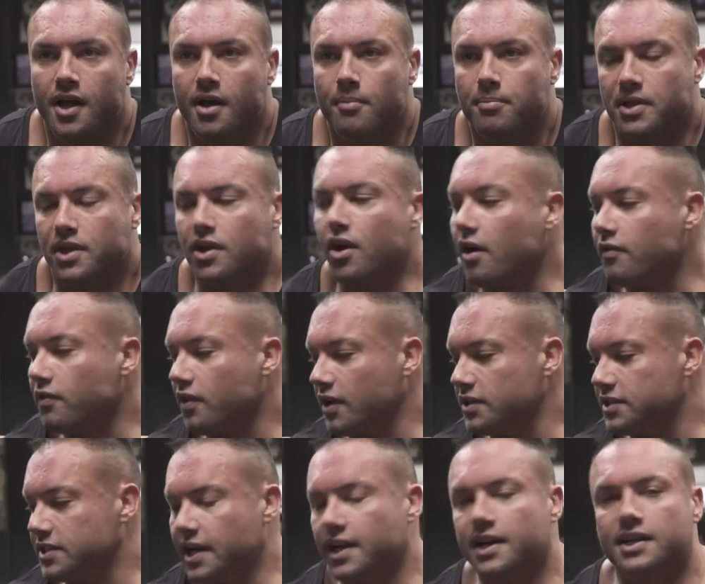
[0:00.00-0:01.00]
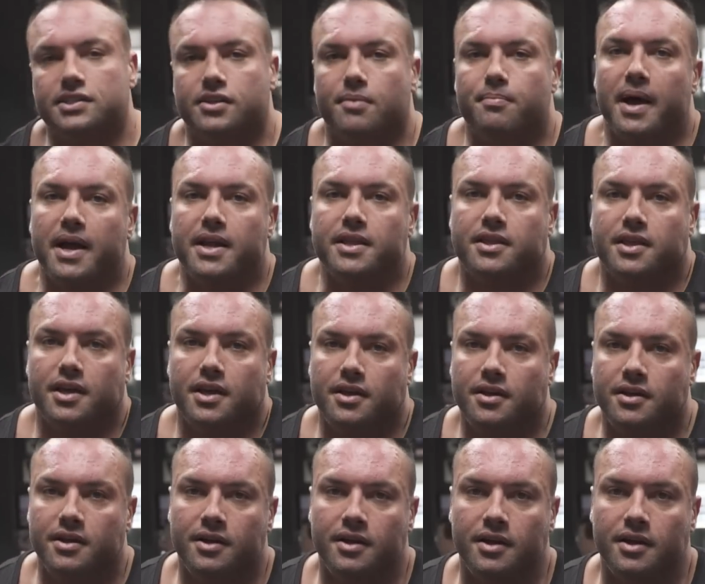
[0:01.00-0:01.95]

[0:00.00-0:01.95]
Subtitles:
But the overload set is the main thing.